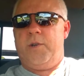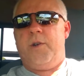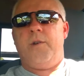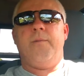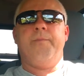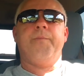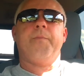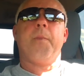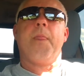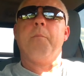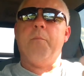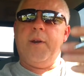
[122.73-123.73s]
to you,
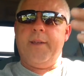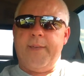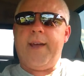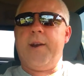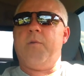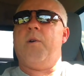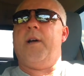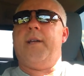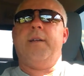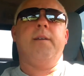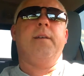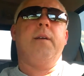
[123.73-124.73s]
put it that away.
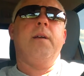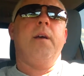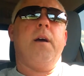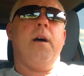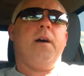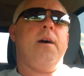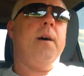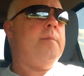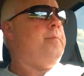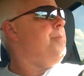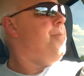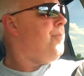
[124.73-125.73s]

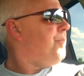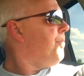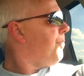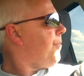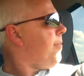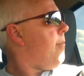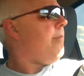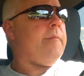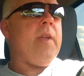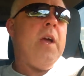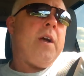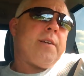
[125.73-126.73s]
Um,
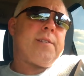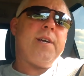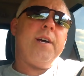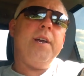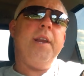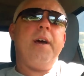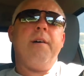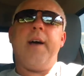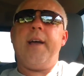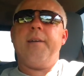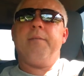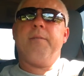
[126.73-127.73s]
so, you know,
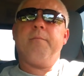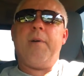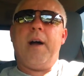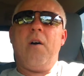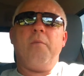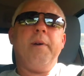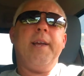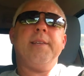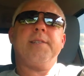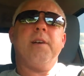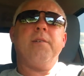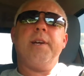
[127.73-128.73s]
hey, by all
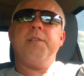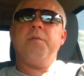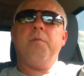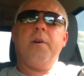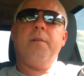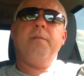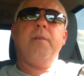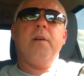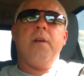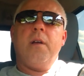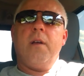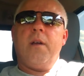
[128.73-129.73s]
means, go get you one,
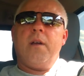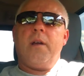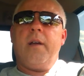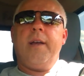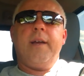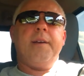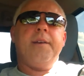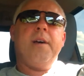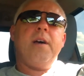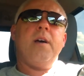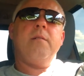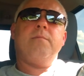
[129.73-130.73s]
and
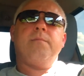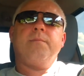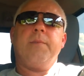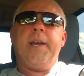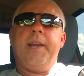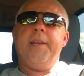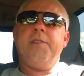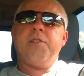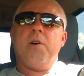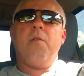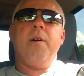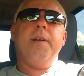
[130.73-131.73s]
um, and
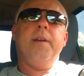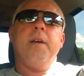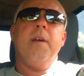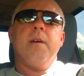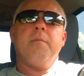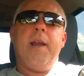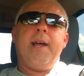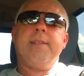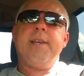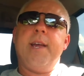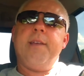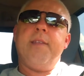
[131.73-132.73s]
enjoy. But I'll
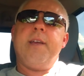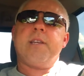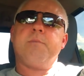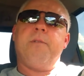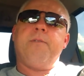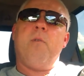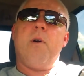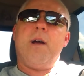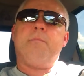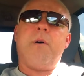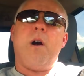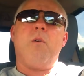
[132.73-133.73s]
tell you this, before
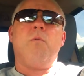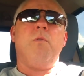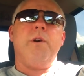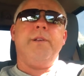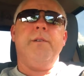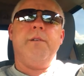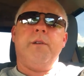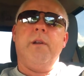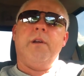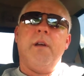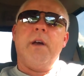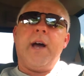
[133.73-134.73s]
I bought one,
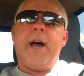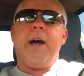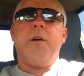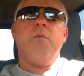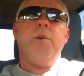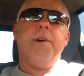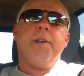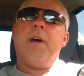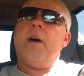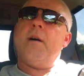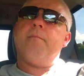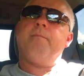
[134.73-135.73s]
I would,
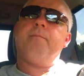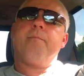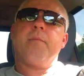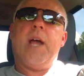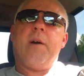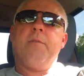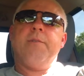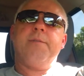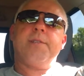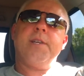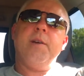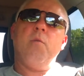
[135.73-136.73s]
um, I would
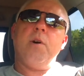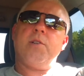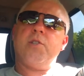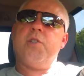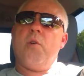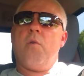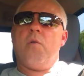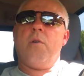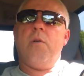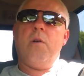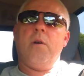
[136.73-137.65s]
see what store.